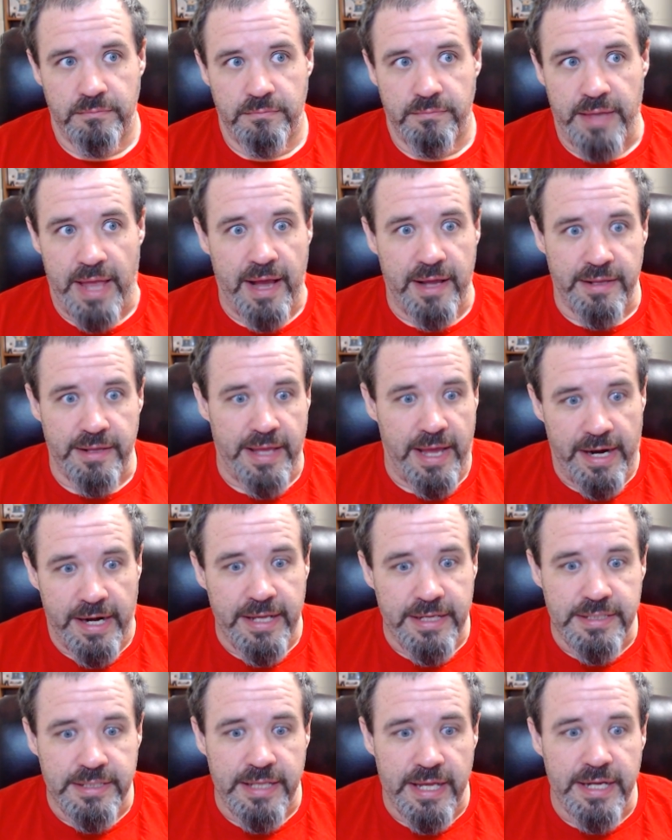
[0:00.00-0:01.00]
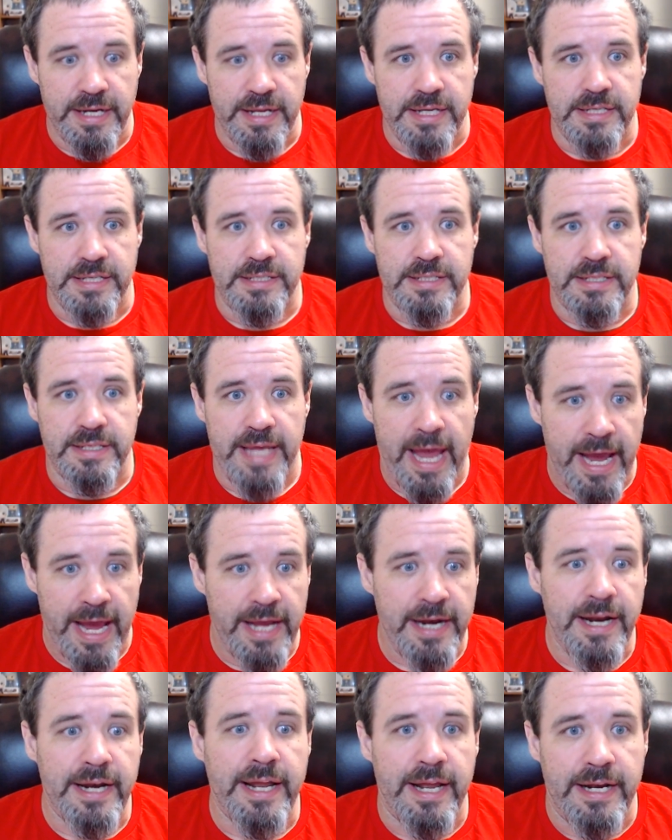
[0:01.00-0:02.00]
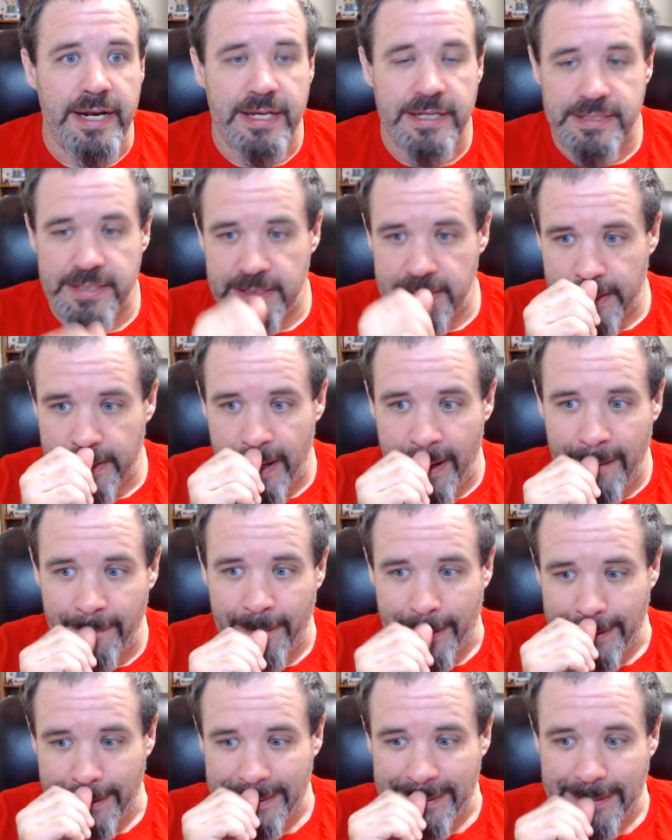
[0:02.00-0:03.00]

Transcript: That is canon. That is in the comic.